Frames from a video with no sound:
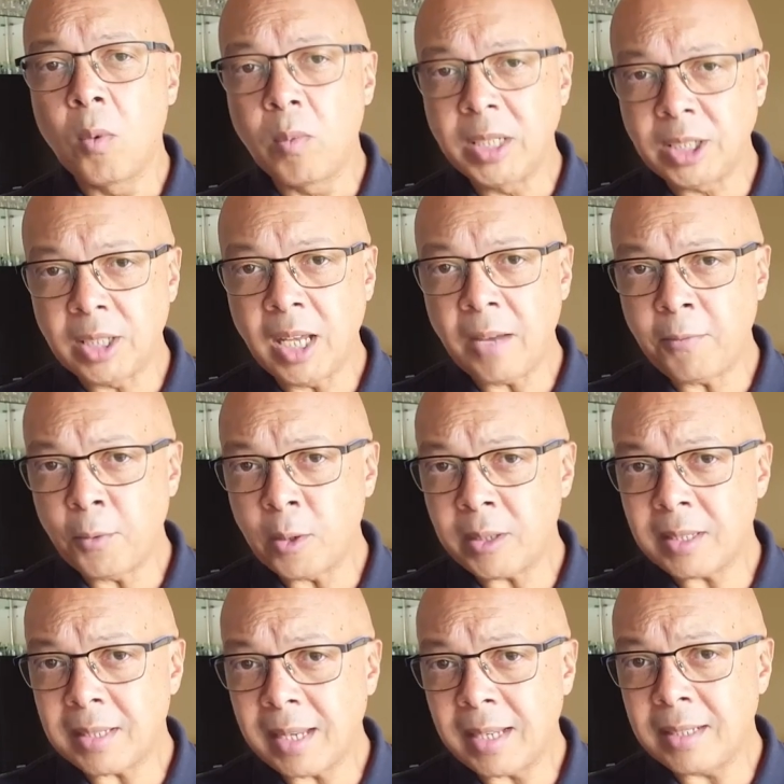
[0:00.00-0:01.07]
which therefore
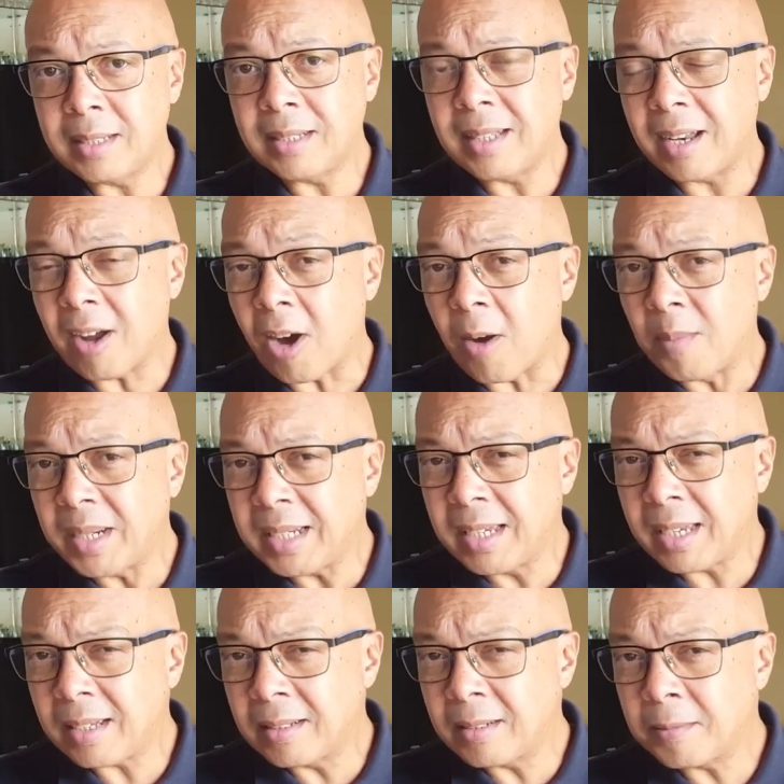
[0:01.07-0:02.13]
slated that
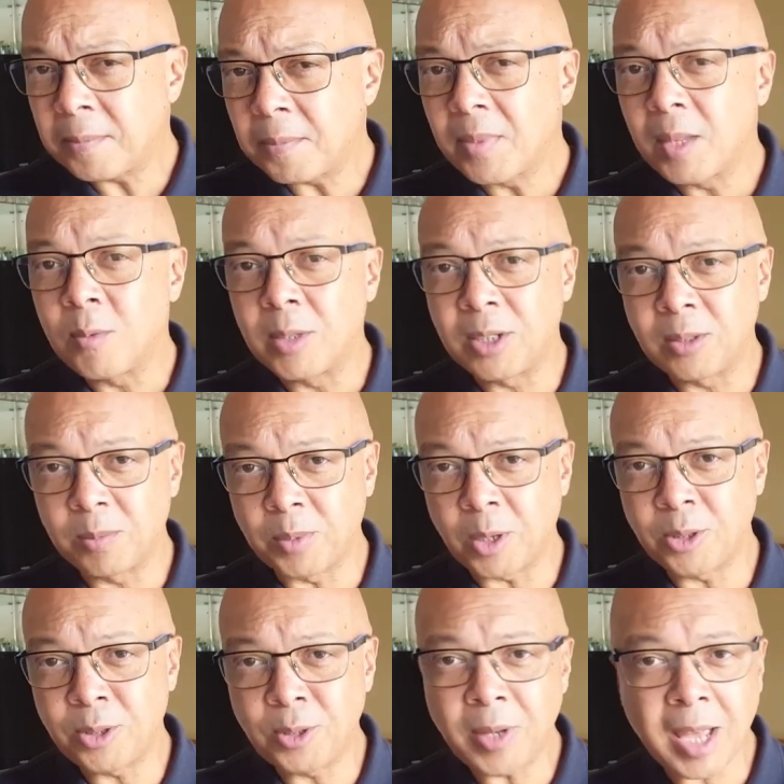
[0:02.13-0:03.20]
Armageddon was
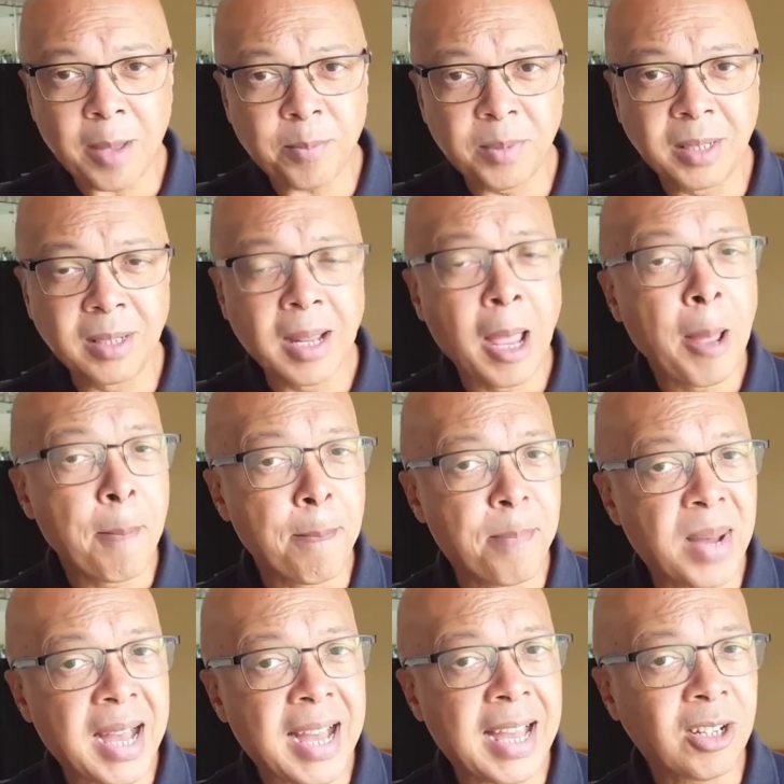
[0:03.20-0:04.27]
supposed to happen
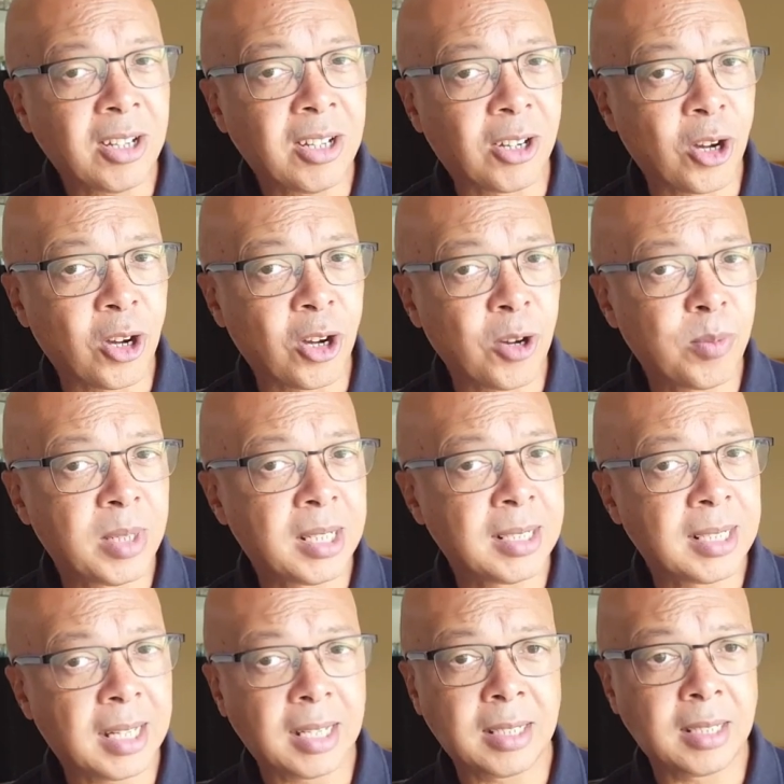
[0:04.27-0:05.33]
by
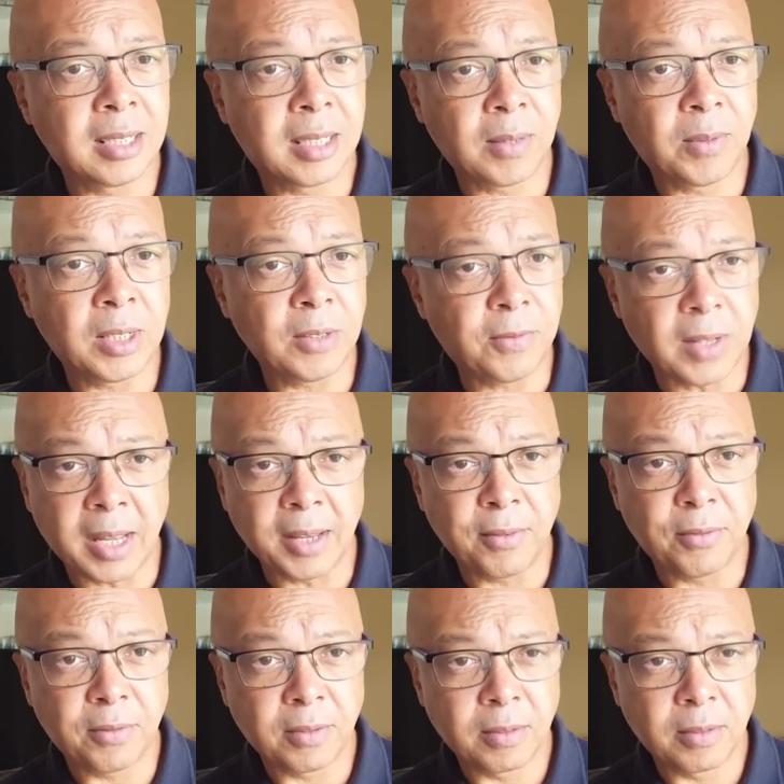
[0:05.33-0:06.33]
October nineteen seventy-five.